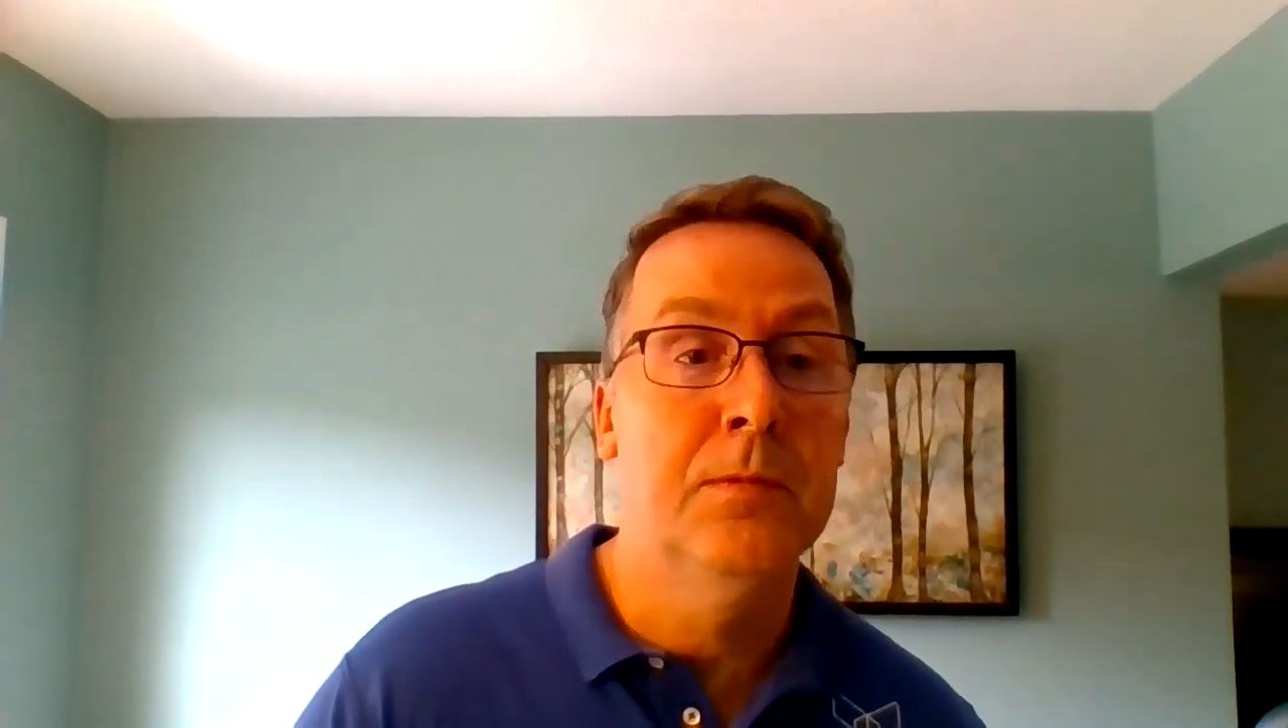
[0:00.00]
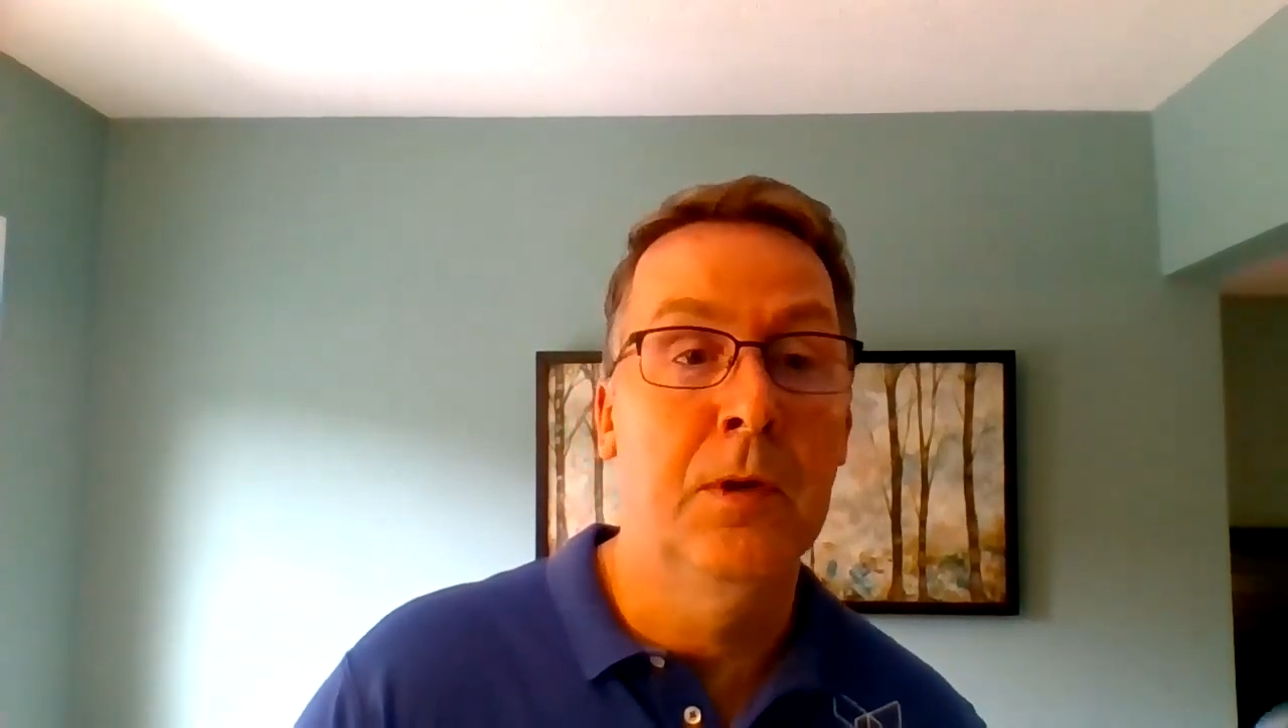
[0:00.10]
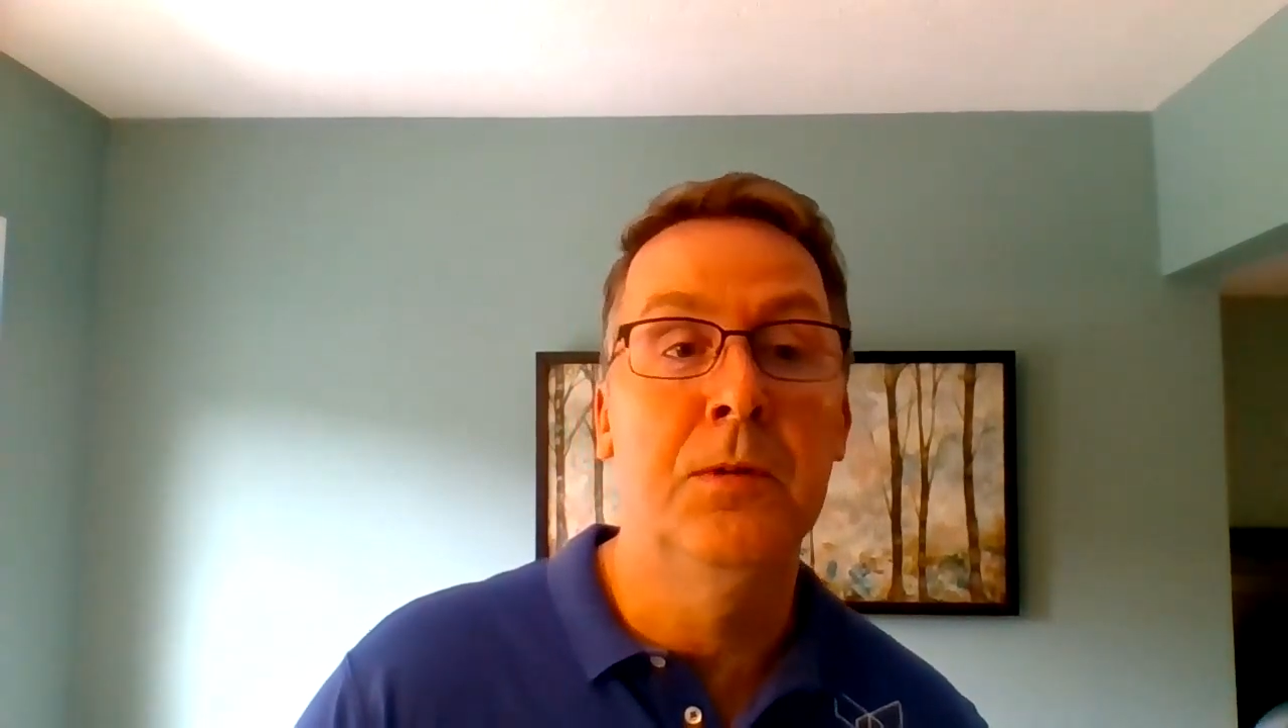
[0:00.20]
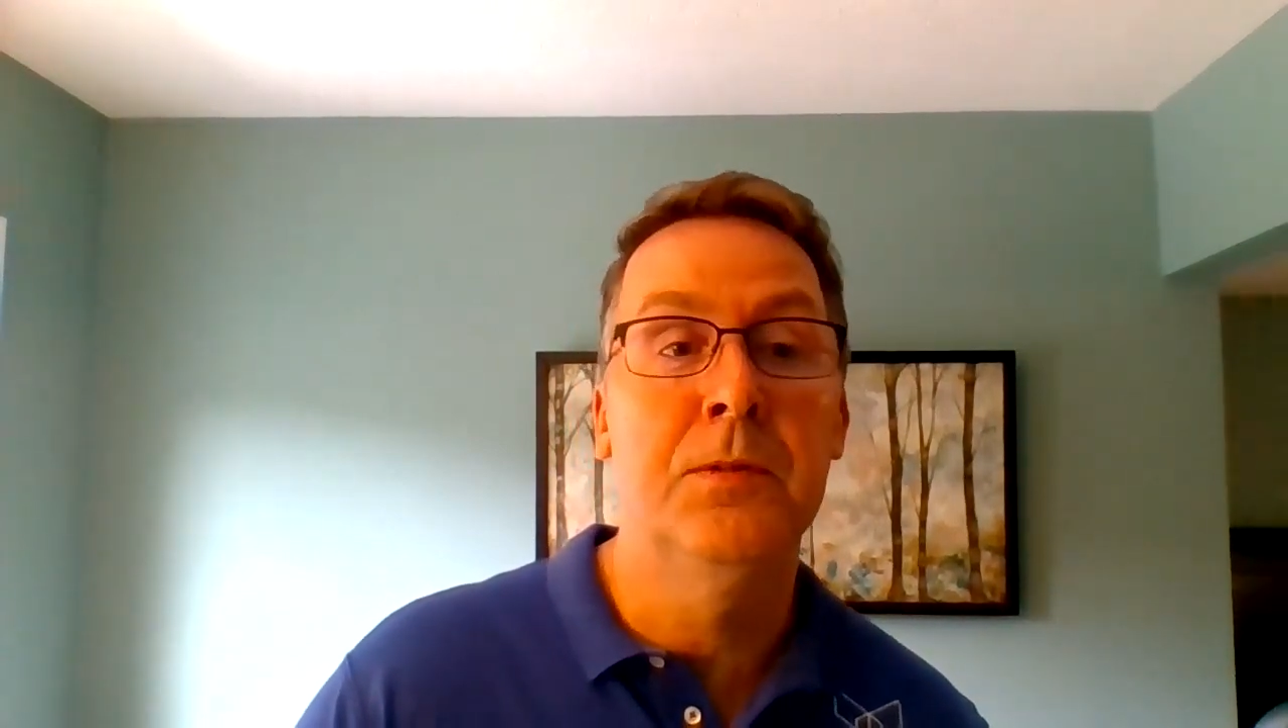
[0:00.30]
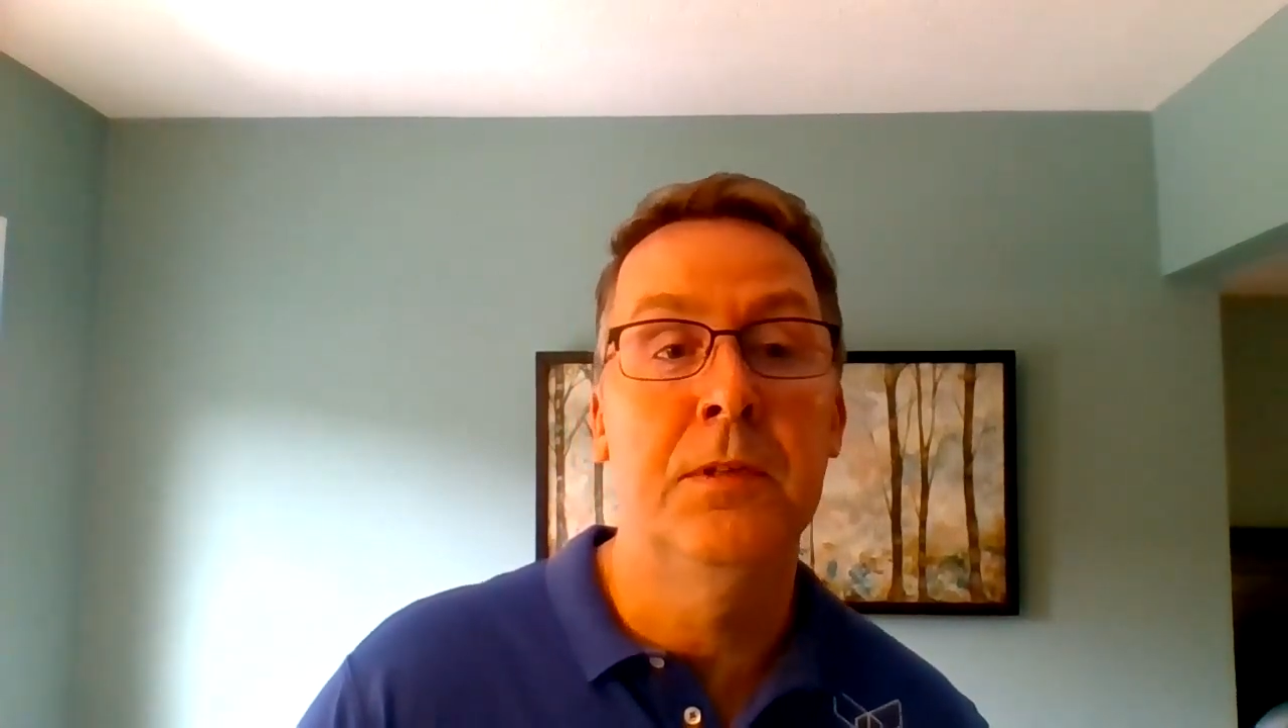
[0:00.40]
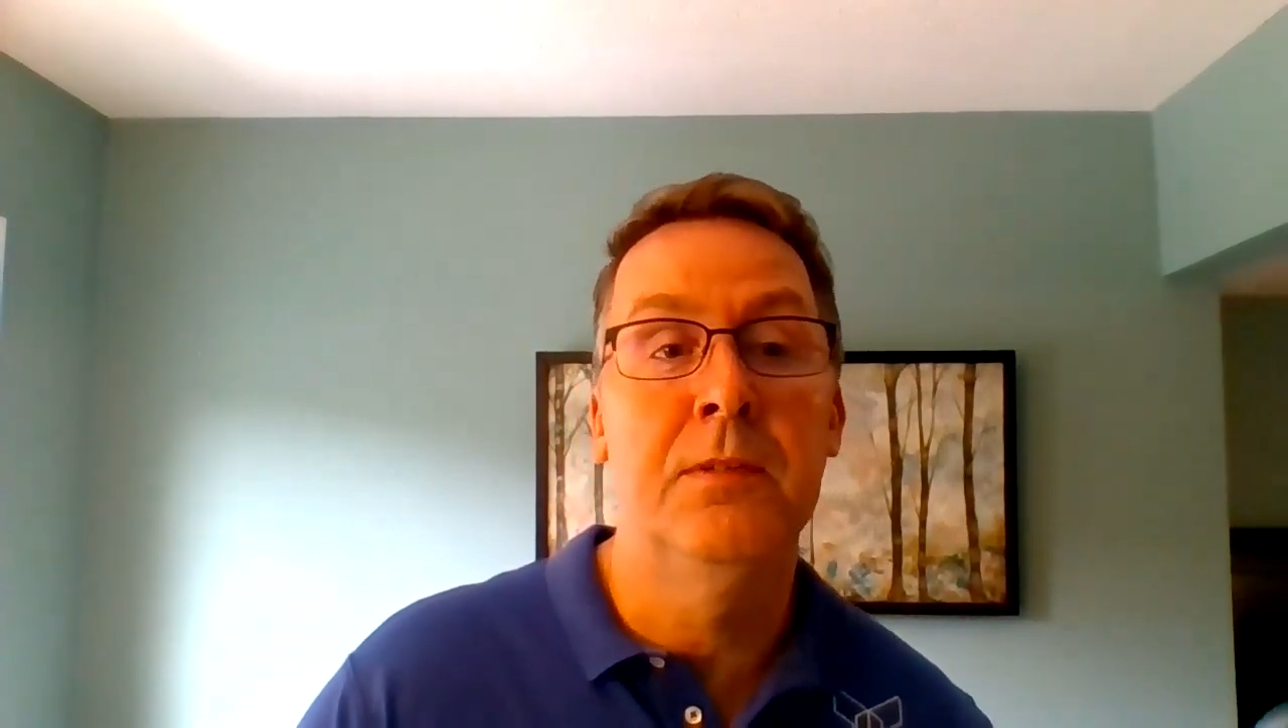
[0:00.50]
those